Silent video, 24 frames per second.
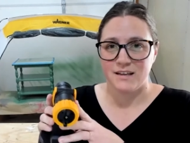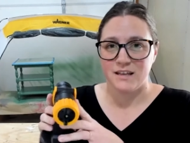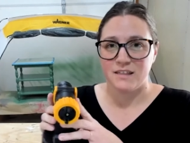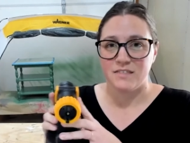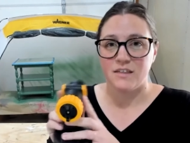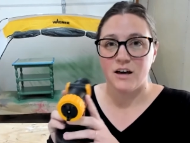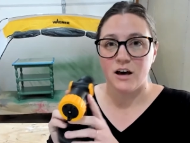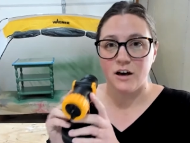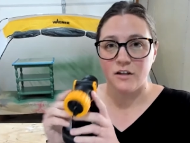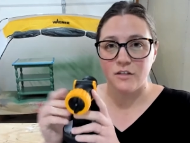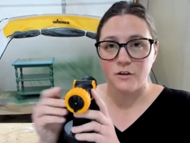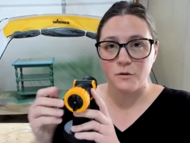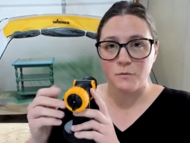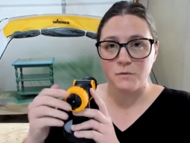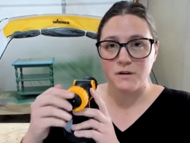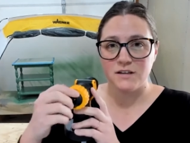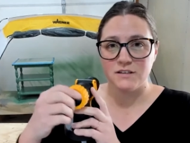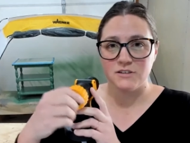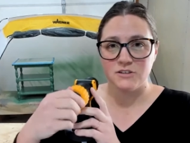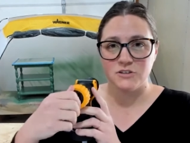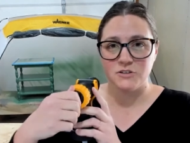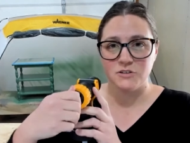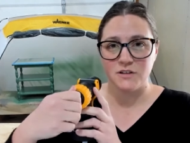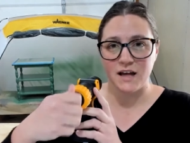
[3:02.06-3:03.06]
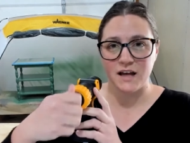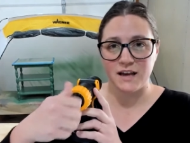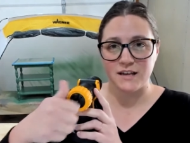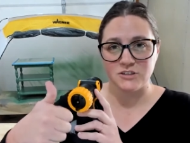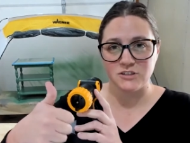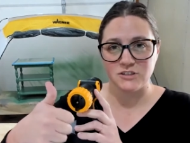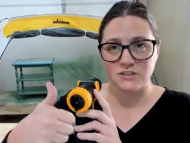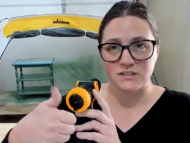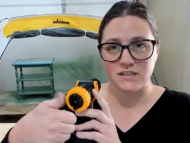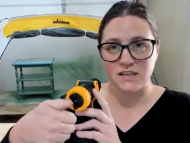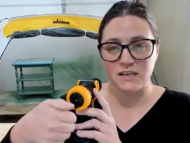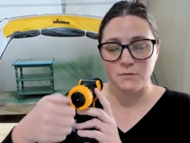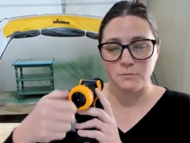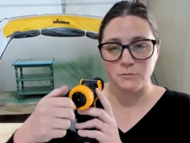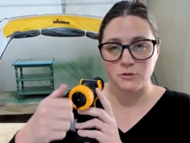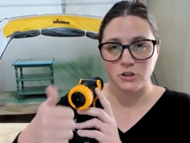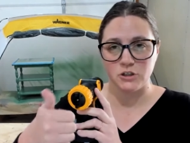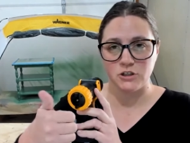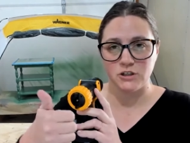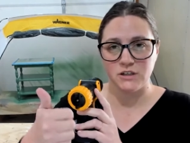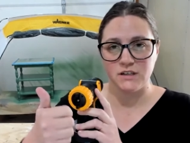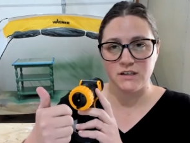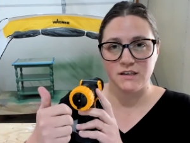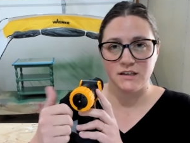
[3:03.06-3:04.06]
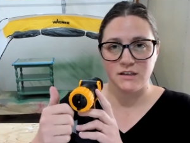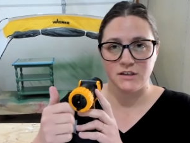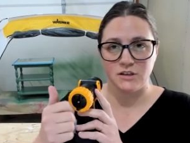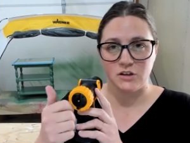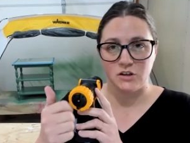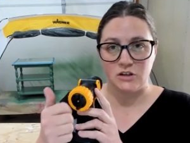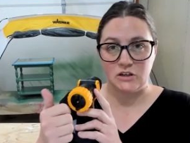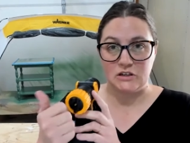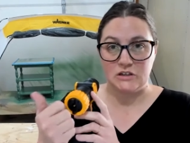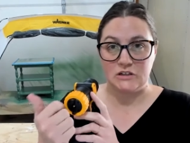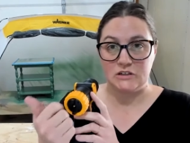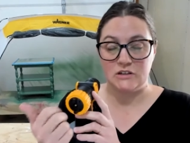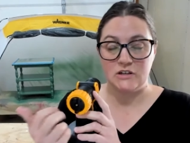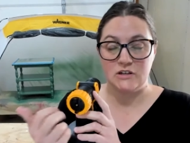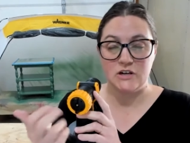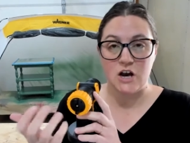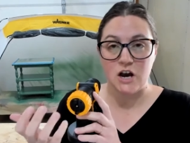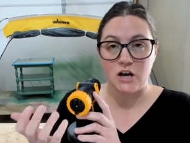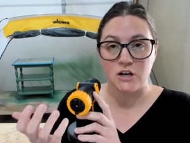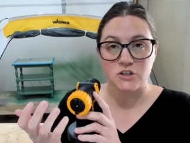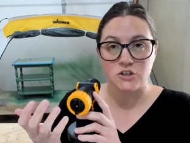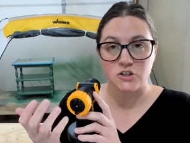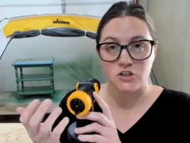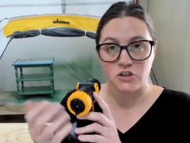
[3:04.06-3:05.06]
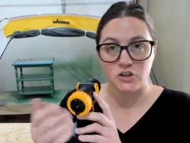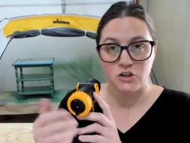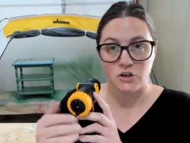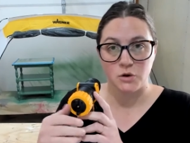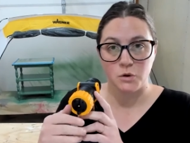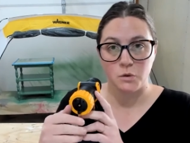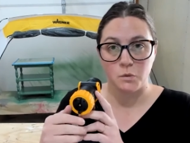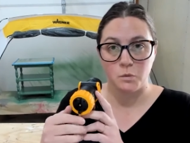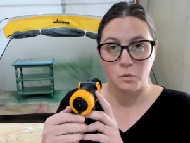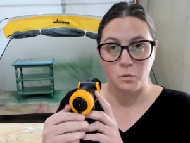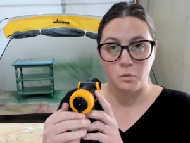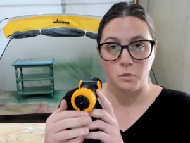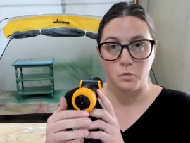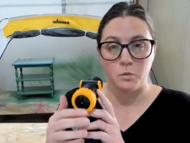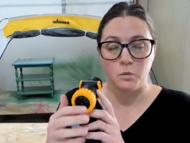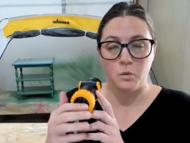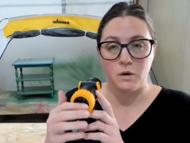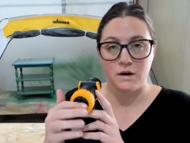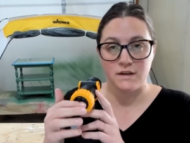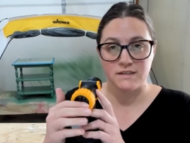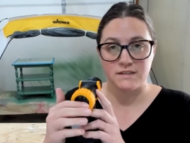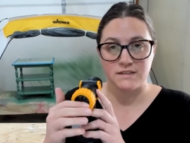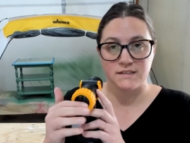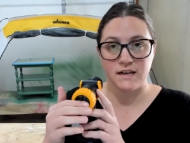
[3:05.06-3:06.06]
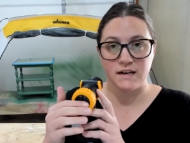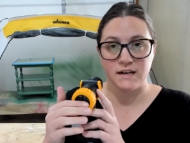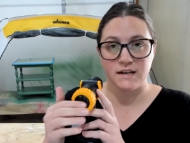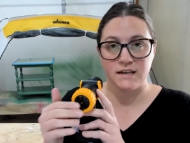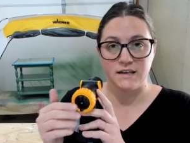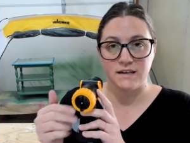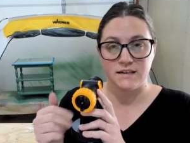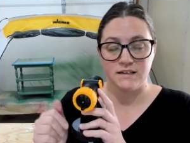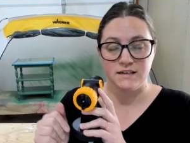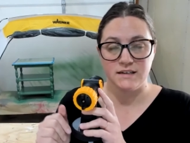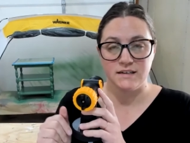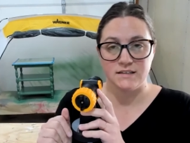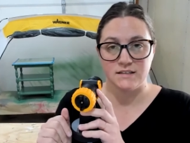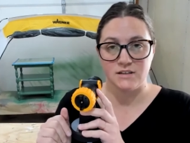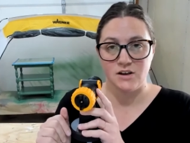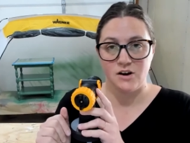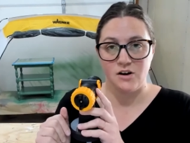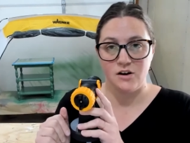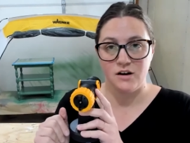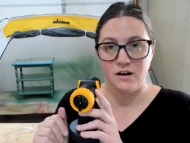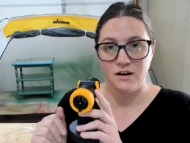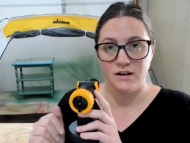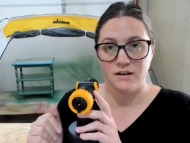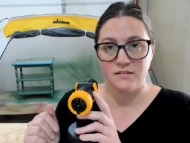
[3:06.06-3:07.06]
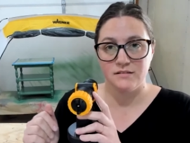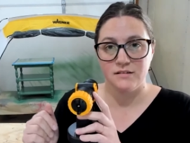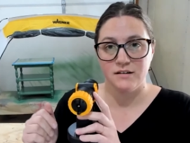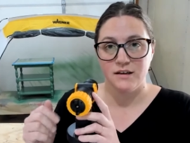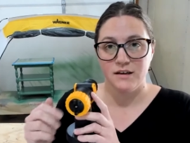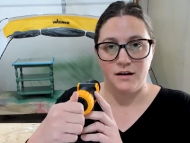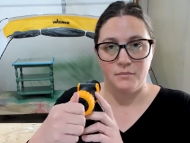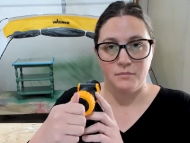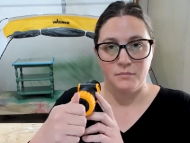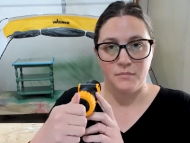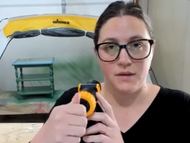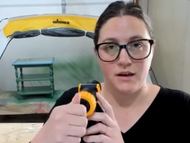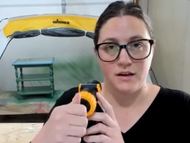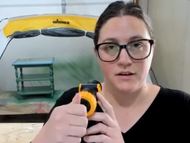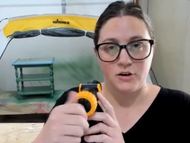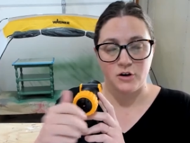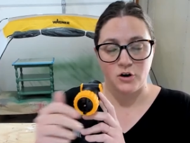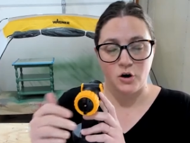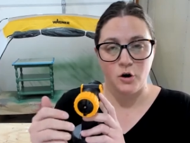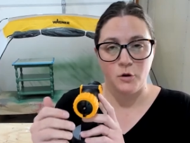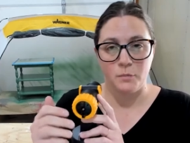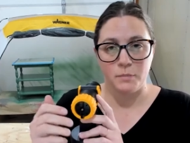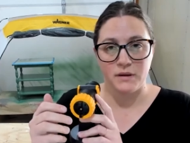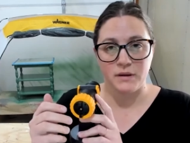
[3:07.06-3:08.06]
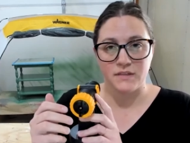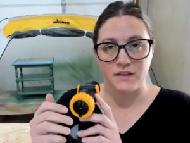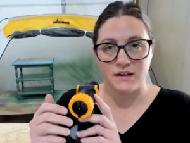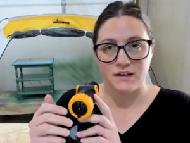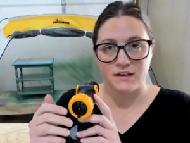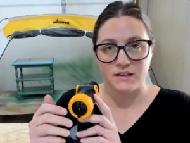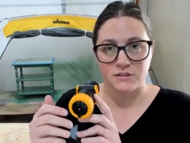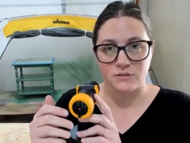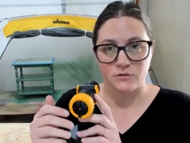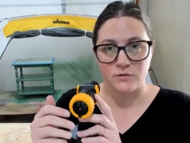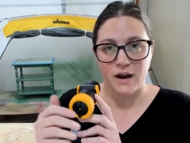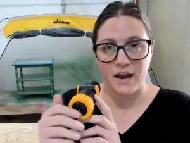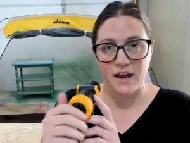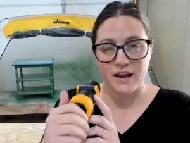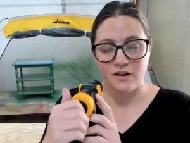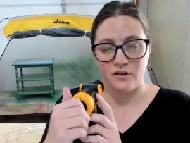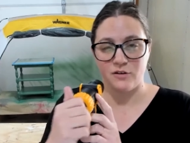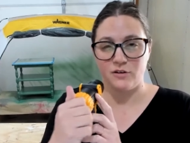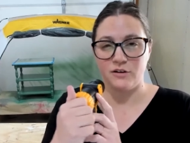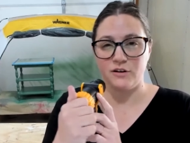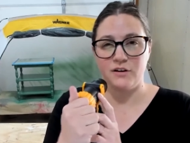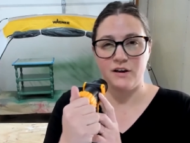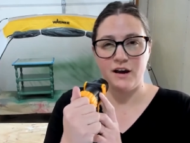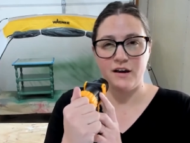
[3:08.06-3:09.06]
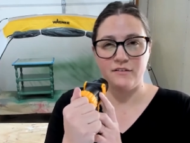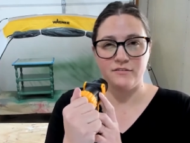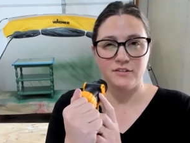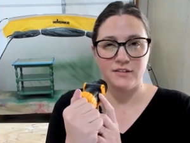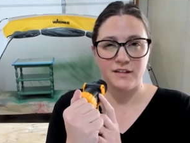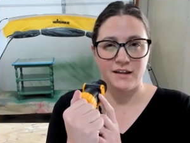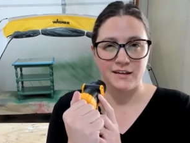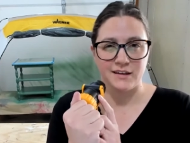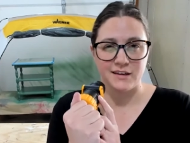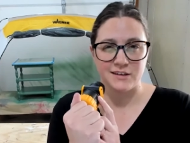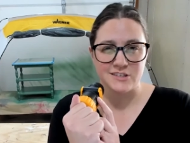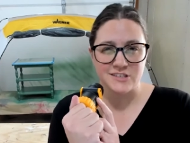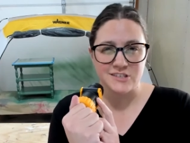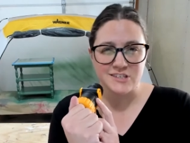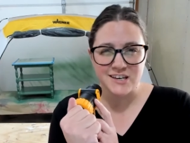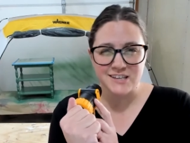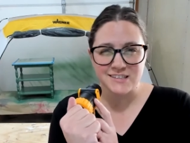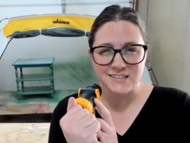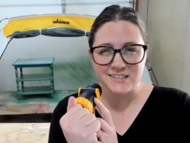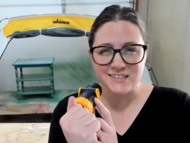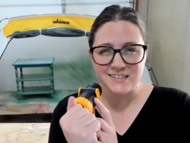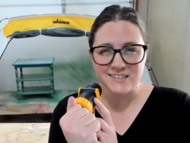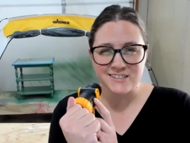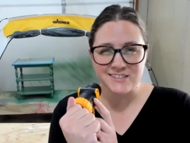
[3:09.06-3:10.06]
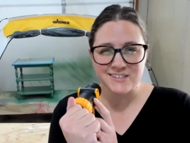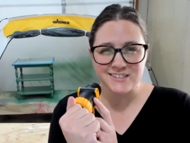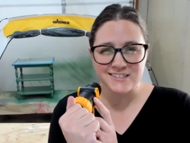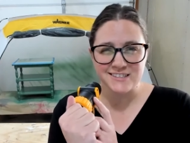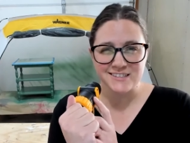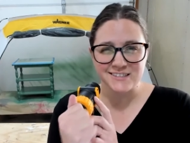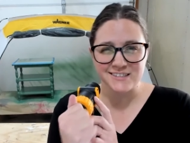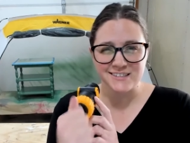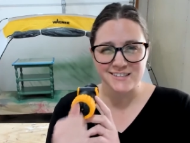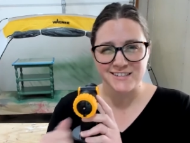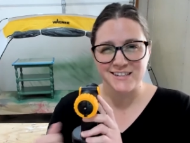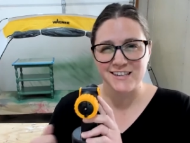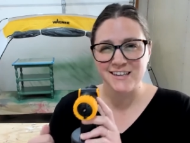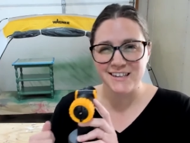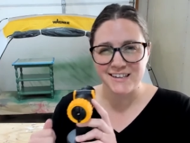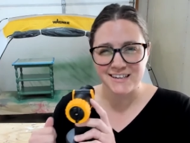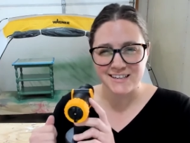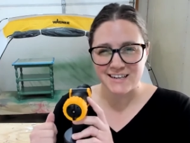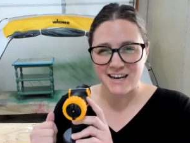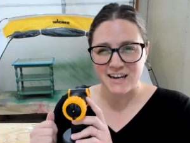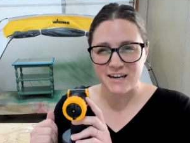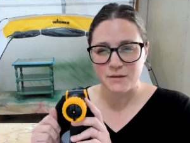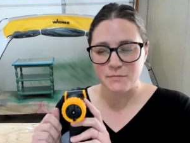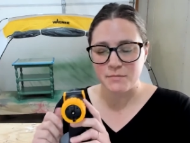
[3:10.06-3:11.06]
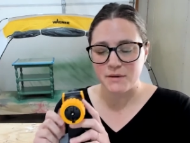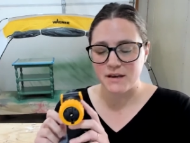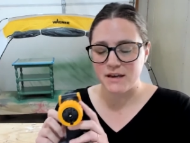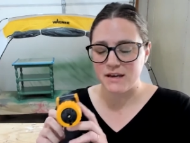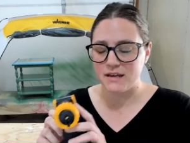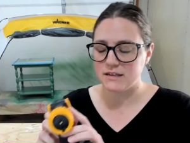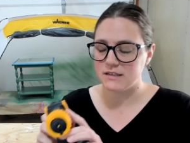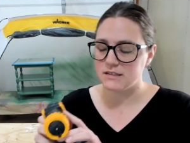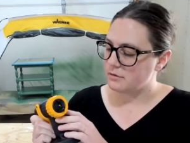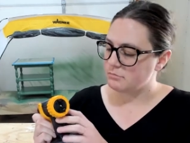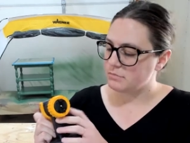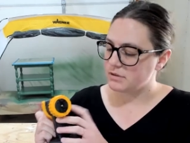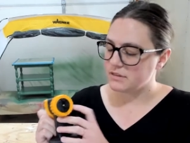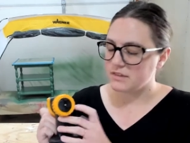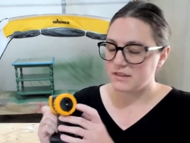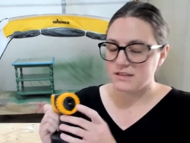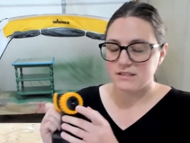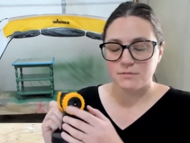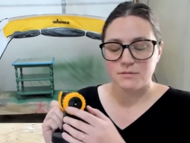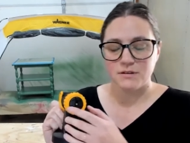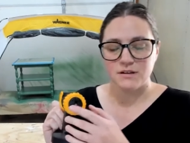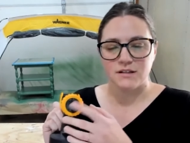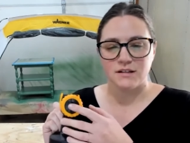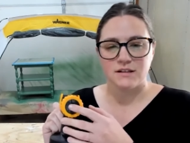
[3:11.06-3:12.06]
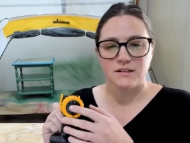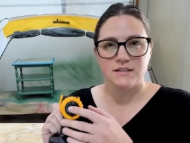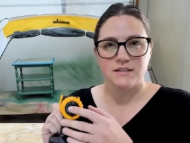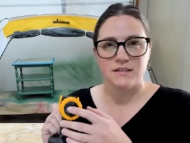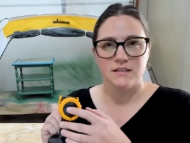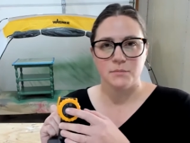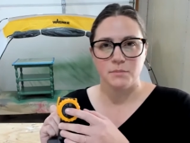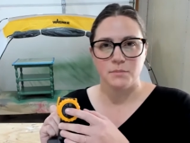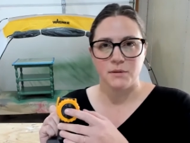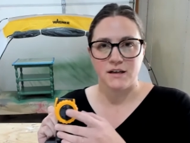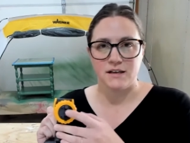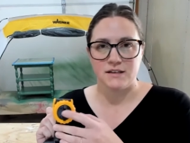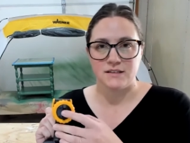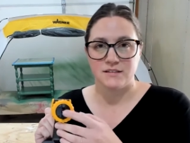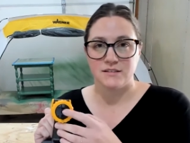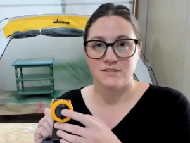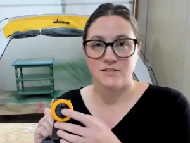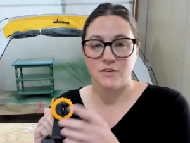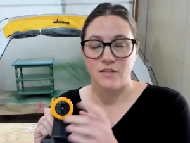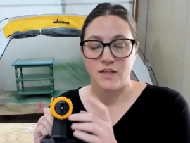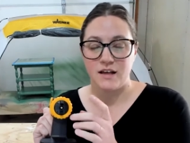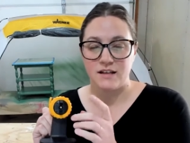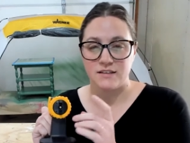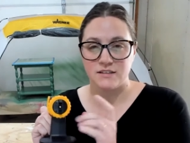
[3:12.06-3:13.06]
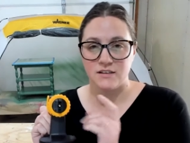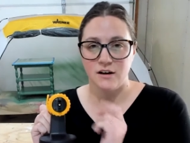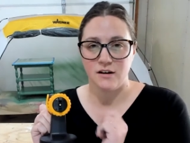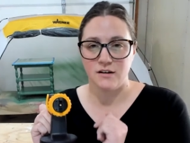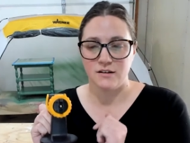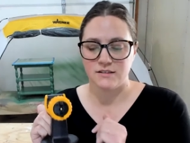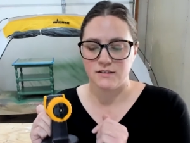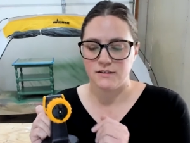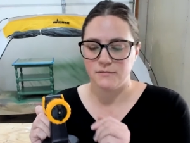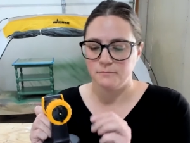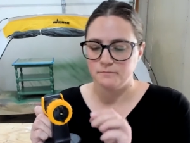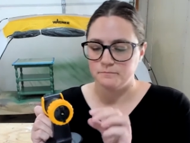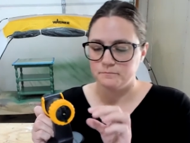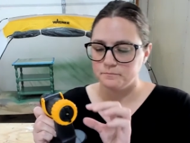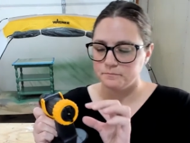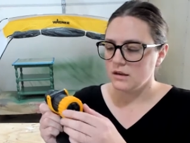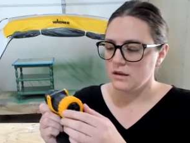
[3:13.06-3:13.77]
The other ones you like just keep turning and you're not sure what setting it is on, and you're hoping that it's right, or you have to like adjust it just a teeny tiny bit, but this one clicks into place, so that's awesome.